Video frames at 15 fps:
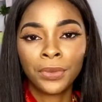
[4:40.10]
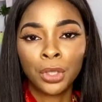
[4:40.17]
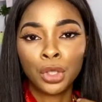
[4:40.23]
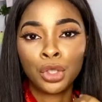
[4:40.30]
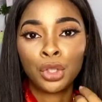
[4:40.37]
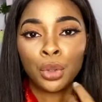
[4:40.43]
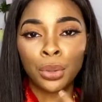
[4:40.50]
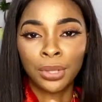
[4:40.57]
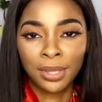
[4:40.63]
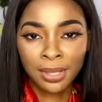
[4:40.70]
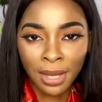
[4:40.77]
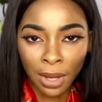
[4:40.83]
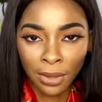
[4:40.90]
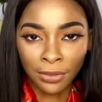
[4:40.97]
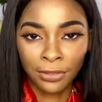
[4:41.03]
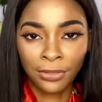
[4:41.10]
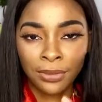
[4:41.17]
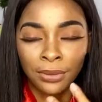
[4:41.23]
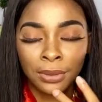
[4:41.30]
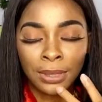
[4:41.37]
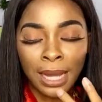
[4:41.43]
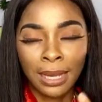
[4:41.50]
yourself
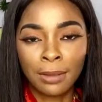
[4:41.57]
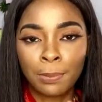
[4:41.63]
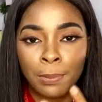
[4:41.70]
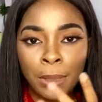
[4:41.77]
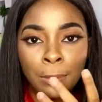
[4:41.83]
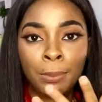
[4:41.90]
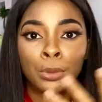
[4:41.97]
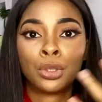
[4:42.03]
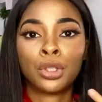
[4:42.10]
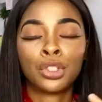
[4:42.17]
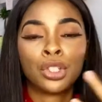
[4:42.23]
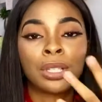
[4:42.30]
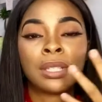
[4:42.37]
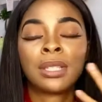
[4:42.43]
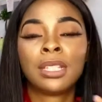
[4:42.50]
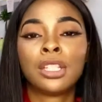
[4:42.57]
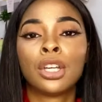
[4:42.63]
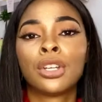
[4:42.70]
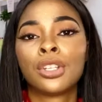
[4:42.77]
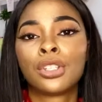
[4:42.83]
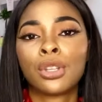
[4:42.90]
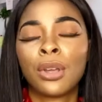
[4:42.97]
that people don't just see
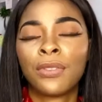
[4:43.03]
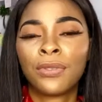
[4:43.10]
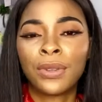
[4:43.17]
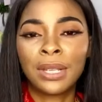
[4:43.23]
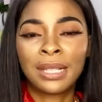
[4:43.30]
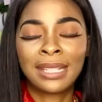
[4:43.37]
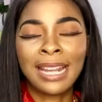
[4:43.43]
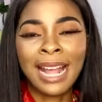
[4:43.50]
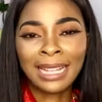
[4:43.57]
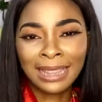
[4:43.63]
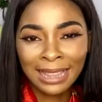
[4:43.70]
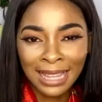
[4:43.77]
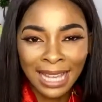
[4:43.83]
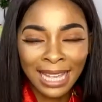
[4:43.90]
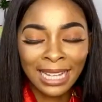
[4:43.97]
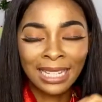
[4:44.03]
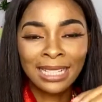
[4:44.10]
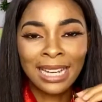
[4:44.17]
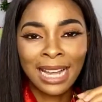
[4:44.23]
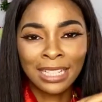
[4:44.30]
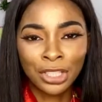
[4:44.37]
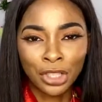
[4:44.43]
on the surface. That thing
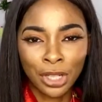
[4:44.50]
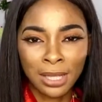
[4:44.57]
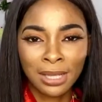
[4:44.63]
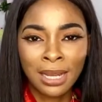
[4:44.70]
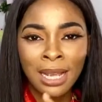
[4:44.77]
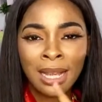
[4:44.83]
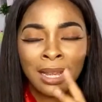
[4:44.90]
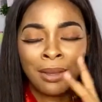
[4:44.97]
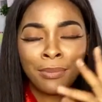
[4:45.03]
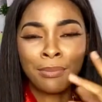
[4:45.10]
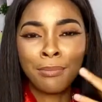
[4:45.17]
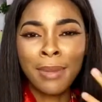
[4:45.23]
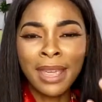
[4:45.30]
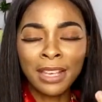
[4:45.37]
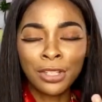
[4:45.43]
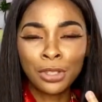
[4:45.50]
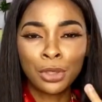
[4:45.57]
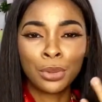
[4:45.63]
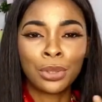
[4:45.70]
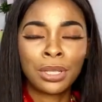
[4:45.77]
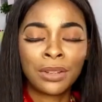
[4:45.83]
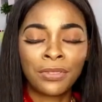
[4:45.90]
that just makes
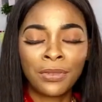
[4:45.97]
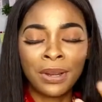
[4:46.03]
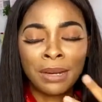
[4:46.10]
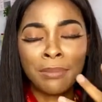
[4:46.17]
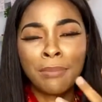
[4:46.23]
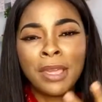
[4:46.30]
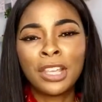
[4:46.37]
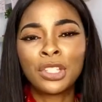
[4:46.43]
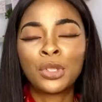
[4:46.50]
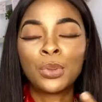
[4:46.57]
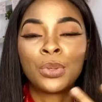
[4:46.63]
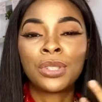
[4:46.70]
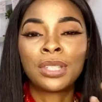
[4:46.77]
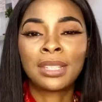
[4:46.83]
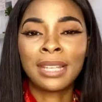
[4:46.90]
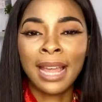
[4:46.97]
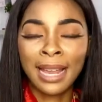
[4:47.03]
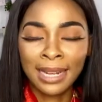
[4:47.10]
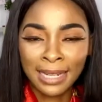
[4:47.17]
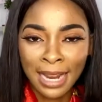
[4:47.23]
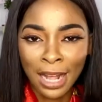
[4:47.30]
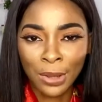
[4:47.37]
you different and makes you
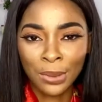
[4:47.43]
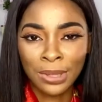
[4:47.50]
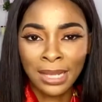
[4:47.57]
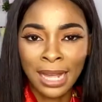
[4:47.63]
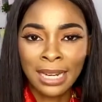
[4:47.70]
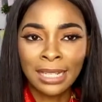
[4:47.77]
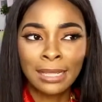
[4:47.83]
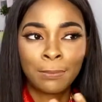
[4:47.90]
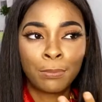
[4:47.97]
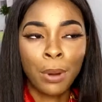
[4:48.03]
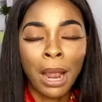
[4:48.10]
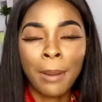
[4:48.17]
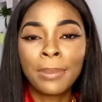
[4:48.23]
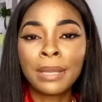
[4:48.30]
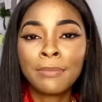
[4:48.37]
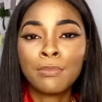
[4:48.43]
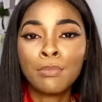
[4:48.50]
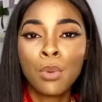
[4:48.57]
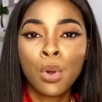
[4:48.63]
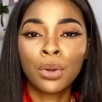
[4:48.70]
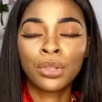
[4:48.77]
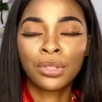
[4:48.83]
stand out, that is probably
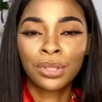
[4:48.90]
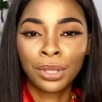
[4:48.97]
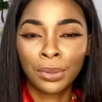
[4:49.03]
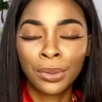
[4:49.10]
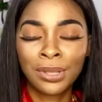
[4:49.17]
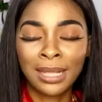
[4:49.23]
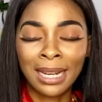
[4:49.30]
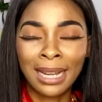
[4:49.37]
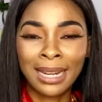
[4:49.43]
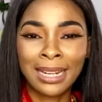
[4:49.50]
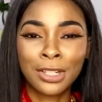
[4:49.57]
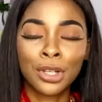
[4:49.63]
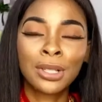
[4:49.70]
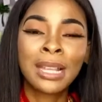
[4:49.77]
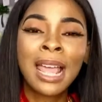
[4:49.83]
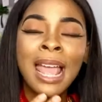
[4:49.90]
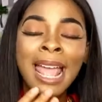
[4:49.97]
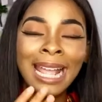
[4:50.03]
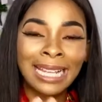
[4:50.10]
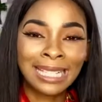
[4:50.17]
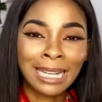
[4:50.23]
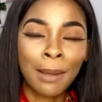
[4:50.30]
more serious and can just
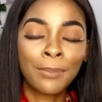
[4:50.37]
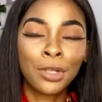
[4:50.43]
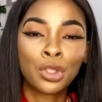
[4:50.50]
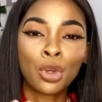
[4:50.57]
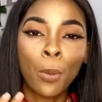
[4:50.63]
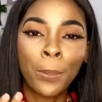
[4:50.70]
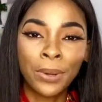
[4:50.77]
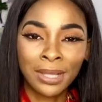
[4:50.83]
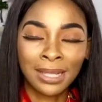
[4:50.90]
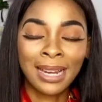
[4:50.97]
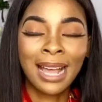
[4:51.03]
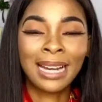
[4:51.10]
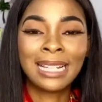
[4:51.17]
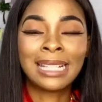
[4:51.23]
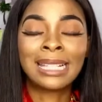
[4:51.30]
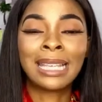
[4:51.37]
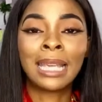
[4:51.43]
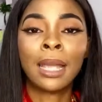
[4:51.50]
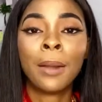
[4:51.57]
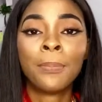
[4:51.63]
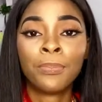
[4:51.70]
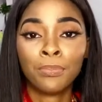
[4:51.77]
establish your personality
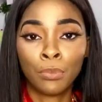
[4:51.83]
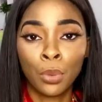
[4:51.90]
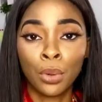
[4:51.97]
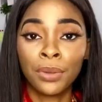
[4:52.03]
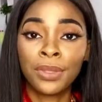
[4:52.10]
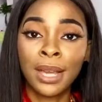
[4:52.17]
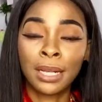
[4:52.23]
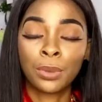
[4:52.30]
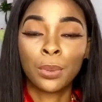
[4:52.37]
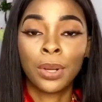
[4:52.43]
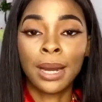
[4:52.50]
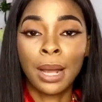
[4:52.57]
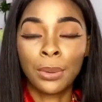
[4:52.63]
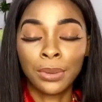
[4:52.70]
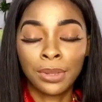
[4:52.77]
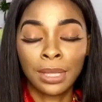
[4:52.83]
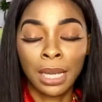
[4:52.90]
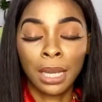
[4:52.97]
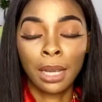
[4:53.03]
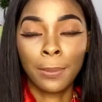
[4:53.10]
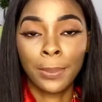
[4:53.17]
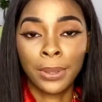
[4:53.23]
more. That's what I would
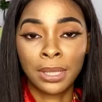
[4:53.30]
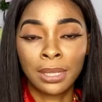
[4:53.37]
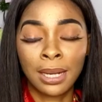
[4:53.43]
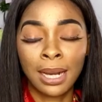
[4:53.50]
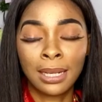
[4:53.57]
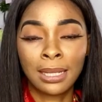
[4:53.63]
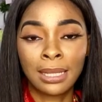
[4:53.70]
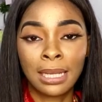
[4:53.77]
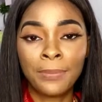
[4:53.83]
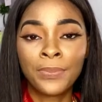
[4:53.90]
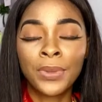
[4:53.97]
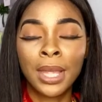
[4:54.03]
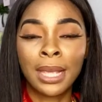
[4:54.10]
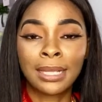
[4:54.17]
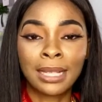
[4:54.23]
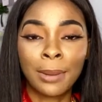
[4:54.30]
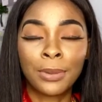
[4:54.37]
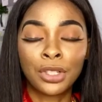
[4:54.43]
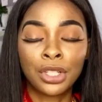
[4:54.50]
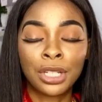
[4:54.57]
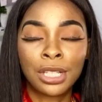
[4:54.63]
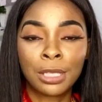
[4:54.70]
say a personality
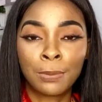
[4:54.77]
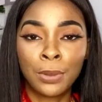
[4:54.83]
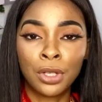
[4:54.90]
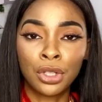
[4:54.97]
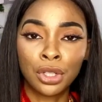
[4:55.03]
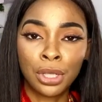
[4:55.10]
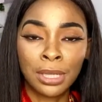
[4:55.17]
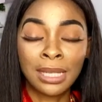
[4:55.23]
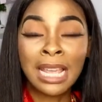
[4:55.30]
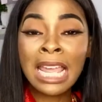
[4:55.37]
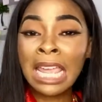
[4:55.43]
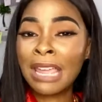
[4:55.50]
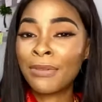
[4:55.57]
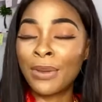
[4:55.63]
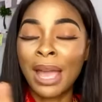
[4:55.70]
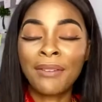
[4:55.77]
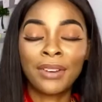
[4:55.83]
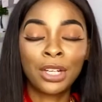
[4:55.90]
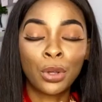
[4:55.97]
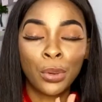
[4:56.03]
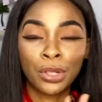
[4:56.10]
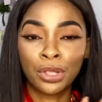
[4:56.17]
establishing speech is. If you have
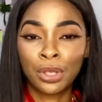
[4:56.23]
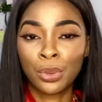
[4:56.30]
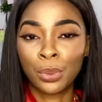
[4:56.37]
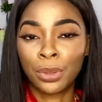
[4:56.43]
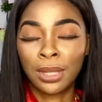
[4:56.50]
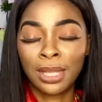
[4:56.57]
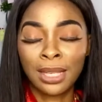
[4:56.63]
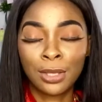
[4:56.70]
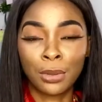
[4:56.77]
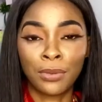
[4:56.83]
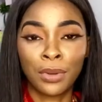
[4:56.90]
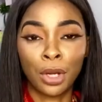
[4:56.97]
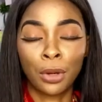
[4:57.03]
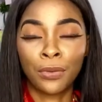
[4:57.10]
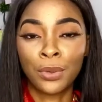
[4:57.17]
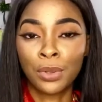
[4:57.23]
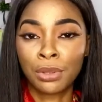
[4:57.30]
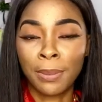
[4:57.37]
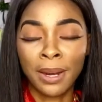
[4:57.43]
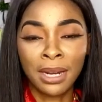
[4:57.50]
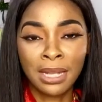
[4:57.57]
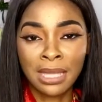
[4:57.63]
any questions with this, or if you're confused
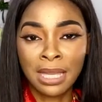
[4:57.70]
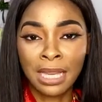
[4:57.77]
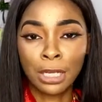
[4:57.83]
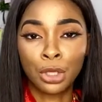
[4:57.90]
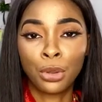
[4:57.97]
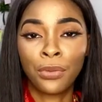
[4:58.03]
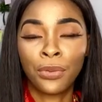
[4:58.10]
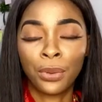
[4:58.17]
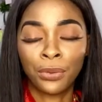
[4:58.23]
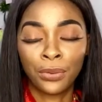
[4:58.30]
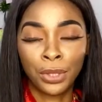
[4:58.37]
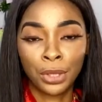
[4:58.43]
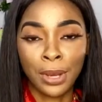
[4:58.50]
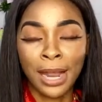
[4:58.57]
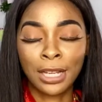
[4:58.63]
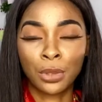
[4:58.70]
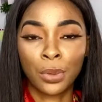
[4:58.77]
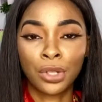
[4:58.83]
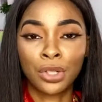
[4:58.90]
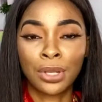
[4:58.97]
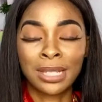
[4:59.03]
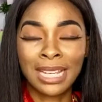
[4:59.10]
about anything, do feel free to ask
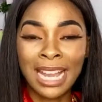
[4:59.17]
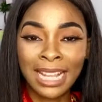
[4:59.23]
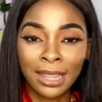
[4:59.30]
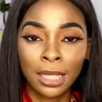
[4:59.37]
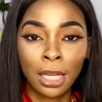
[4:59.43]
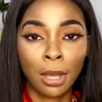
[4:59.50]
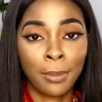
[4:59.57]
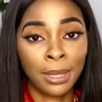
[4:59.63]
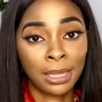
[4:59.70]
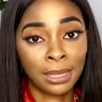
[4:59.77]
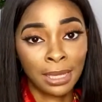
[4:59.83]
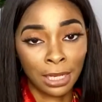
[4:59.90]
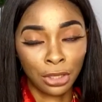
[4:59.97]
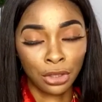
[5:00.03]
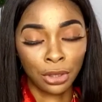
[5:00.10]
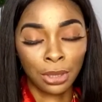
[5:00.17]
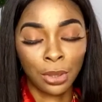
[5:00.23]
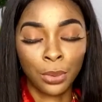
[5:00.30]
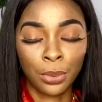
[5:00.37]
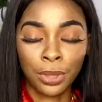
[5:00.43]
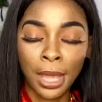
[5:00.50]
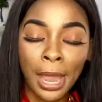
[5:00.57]
questions in the comment section,
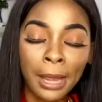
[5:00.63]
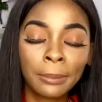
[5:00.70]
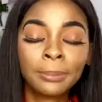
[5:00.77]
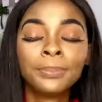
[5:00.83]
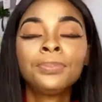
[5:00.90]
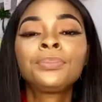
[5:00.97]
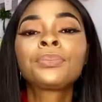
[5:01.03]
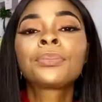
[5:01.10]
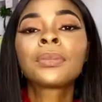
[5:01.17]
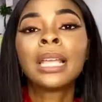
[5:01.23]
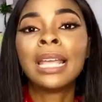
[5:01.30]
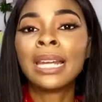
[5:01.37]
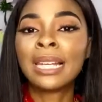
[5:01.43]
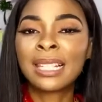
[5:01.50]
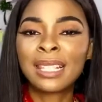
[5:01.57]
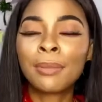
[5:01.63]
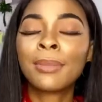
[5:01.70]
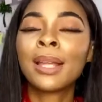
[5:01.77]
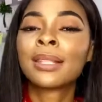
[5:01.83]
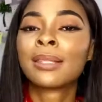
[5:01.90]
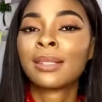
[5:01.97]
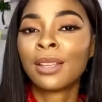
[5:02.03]
okay? It is
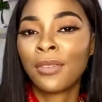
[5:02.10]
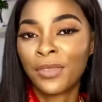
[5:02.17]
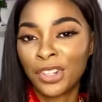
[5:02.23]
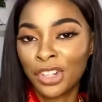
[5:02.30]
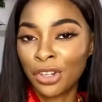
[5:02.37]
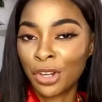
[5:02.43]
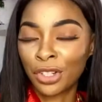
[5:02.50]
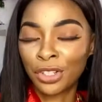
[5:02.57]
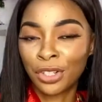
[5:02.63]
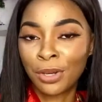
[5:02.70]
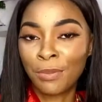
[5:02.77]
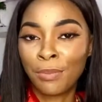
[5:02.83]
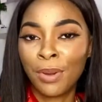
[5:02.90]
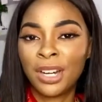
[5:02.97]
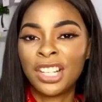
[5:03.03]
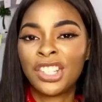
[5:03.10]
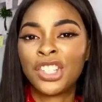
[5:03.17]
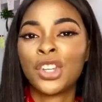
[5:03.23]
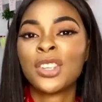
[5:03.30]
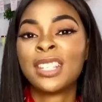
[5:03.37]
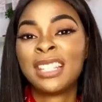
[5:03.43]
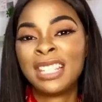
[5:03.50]
similar to self-introduction, but it's
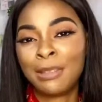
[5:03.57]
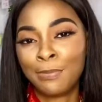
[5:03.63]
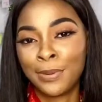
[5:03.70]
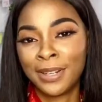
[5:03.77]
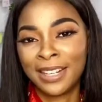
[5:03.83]
just deeper than